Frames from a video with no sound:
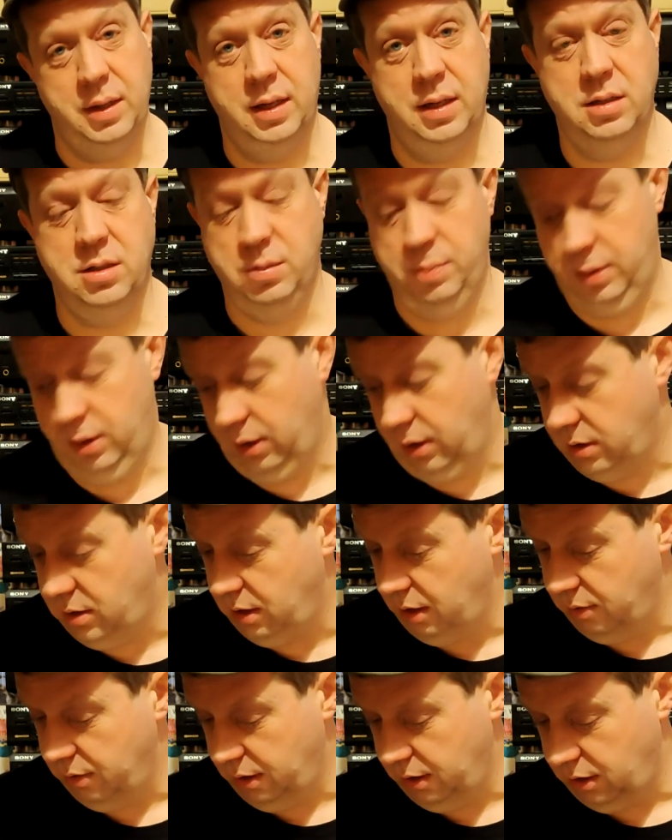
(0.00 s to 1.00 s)
beer. To be honest,
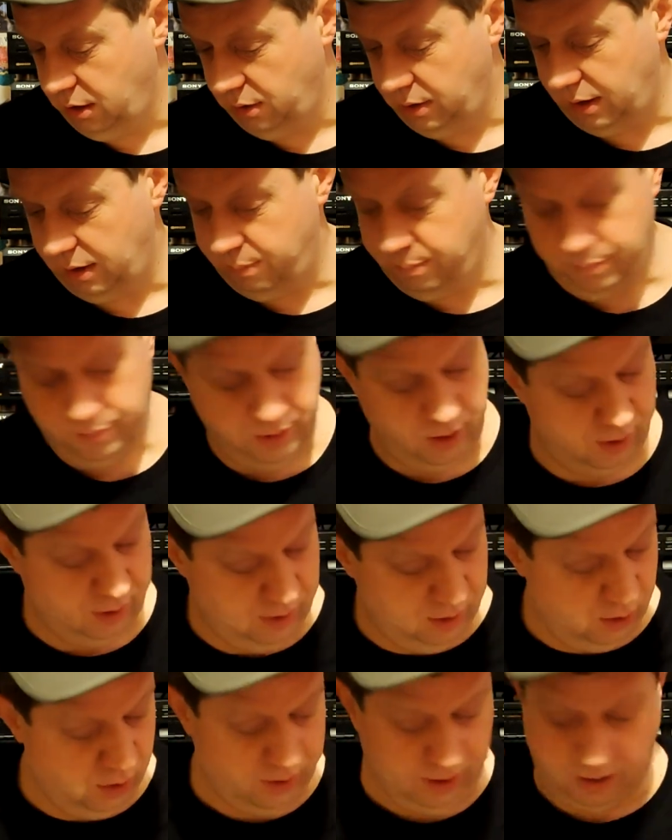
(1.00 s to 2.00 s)
they really do. They
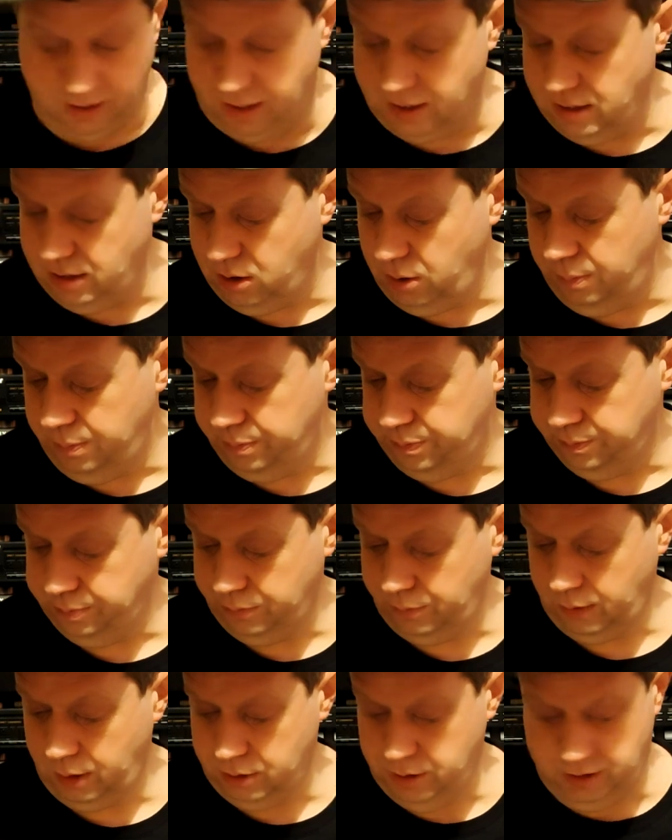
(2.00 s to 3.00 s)
look identical.
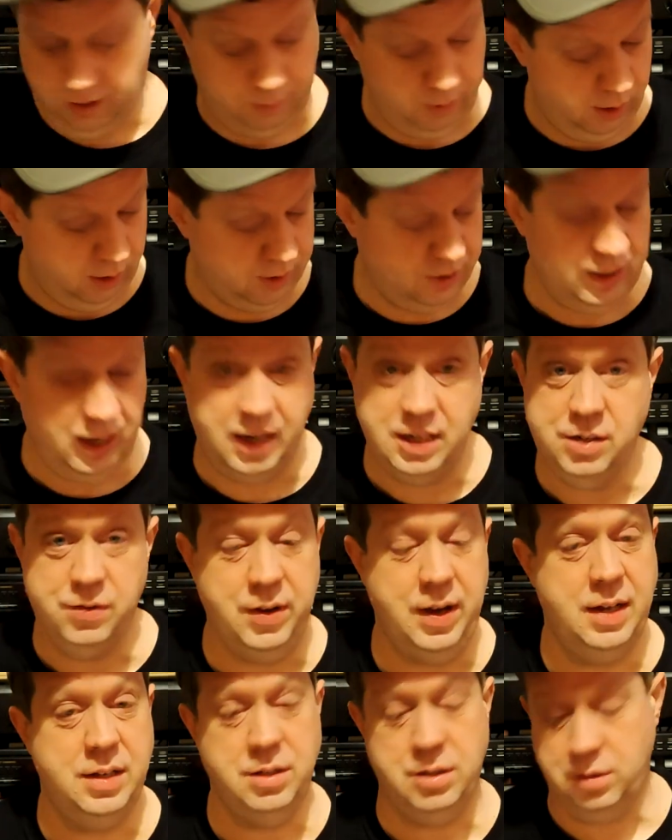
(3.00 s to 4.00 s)
Similar size
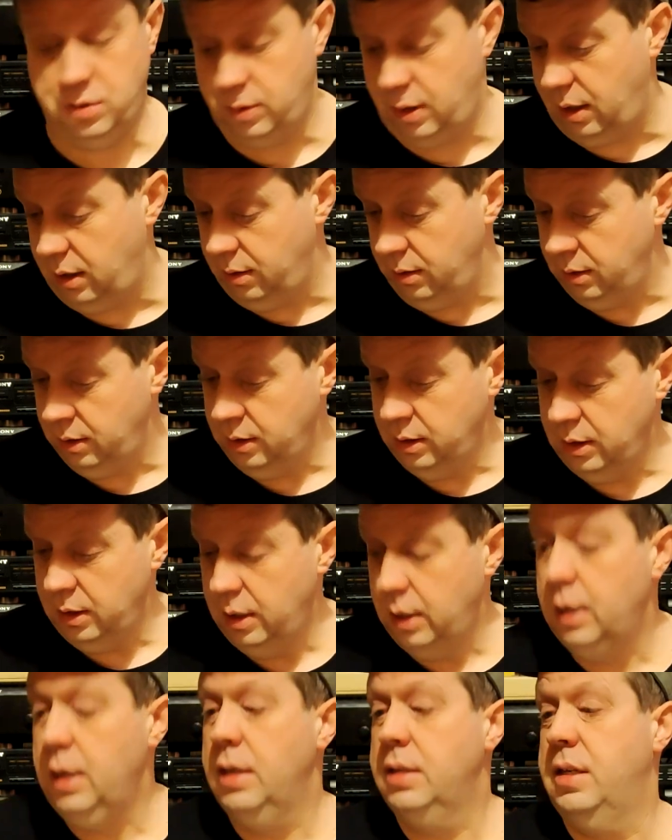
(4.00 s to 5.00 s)
of heads as well.
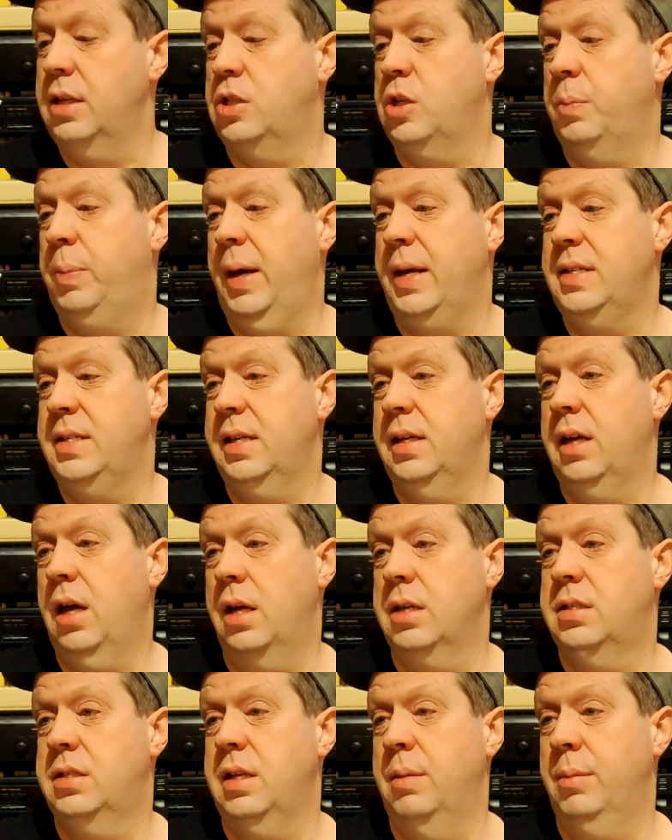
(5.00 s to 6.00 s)
Dissipating
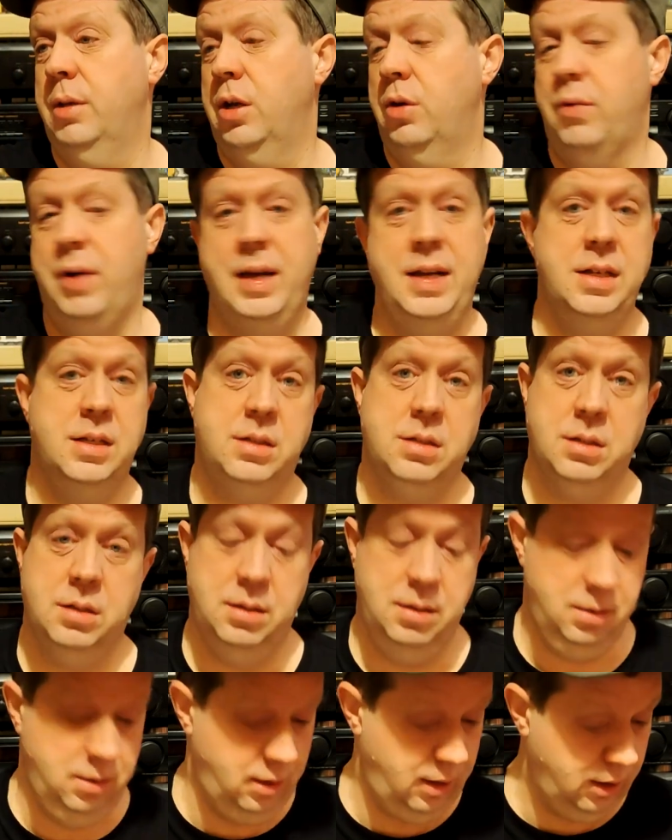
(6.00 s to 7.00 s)
at a similar rate.
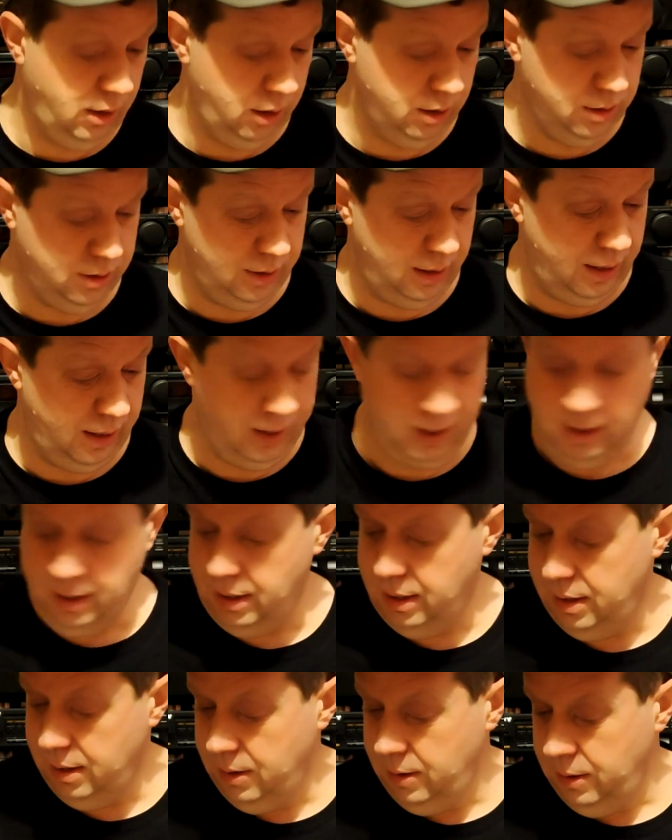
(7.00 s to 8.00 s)
I got to say,
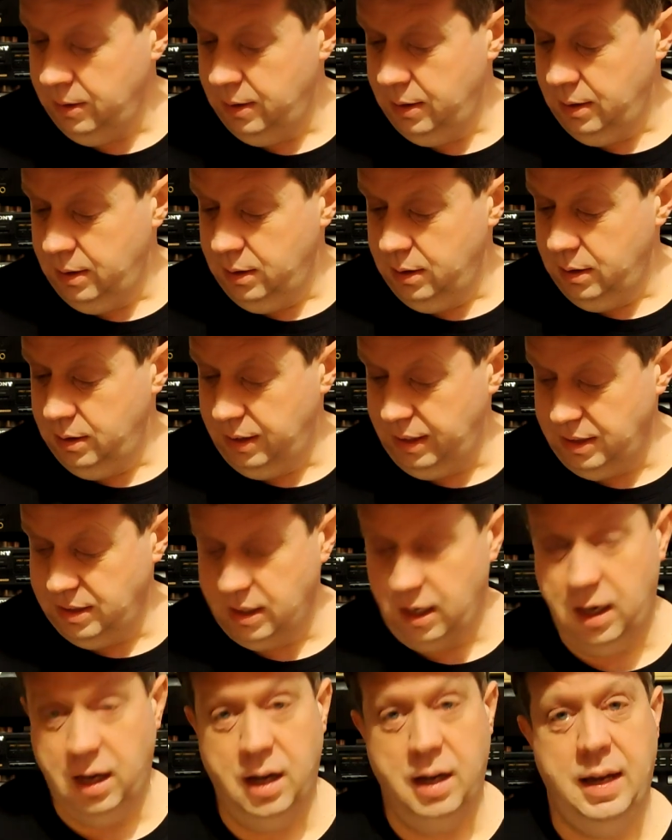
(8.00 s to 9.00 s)

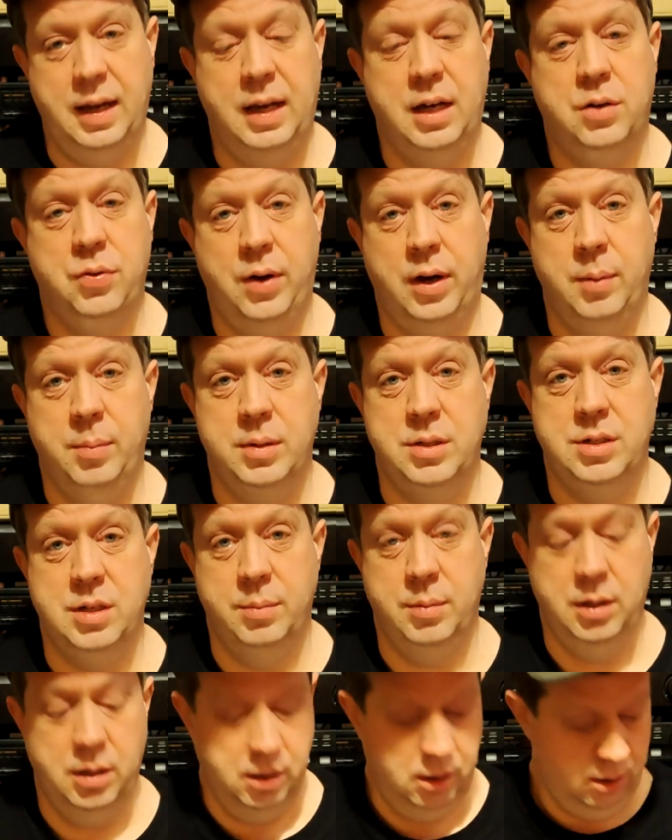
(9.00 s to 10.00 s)
these are incredibly
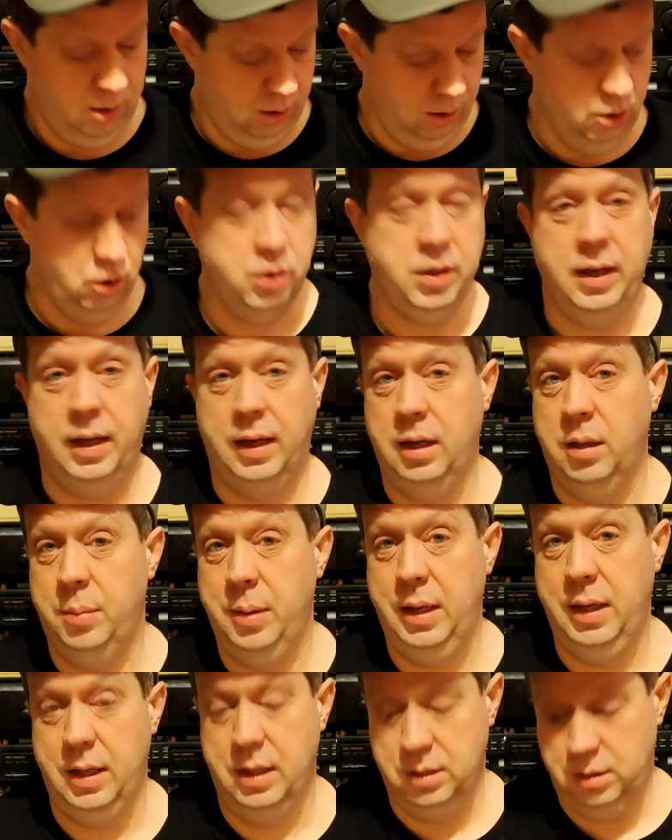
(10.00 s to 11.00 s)
similar looking
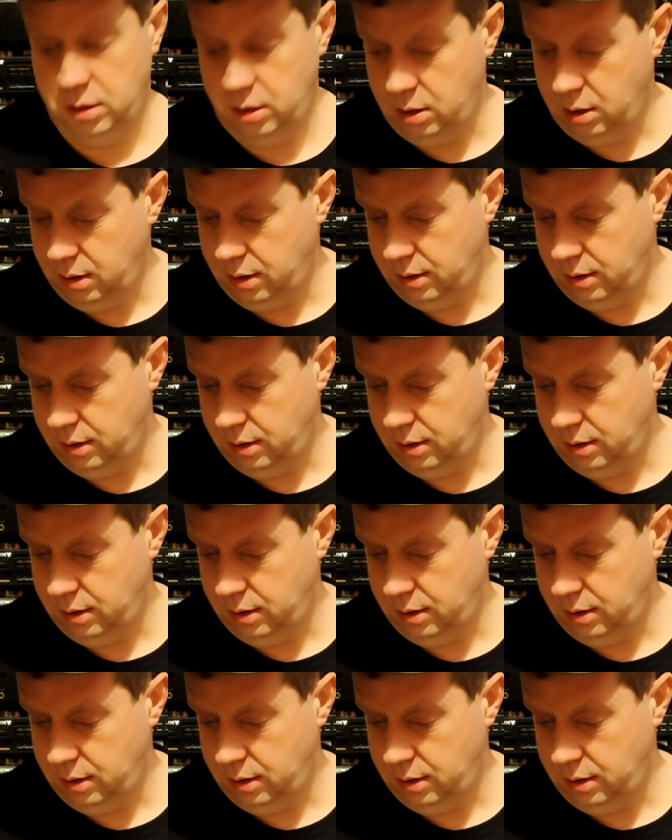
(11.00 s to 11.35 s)
beers.